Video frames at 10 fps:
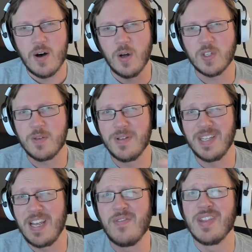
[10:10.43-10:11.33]

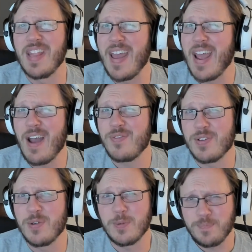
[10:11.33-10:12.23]
ultimately even they have
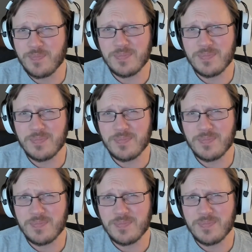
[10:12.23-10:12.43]
to